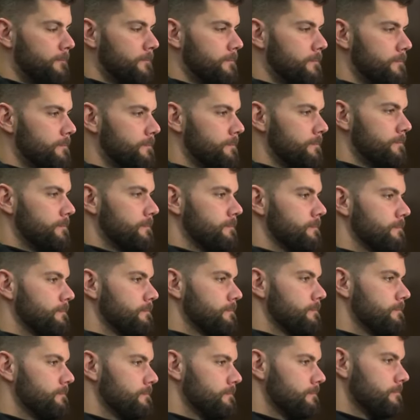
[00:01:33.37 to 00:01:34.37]
at home,
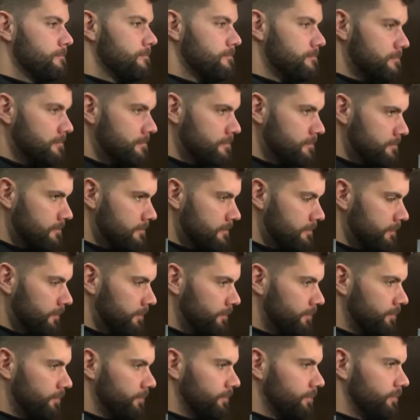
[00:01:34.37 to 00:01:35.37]
your fans, arch
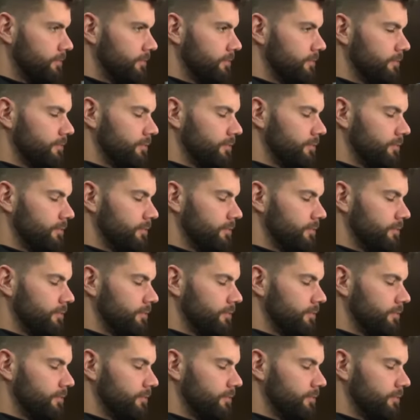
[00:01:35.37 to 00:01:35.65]
rival?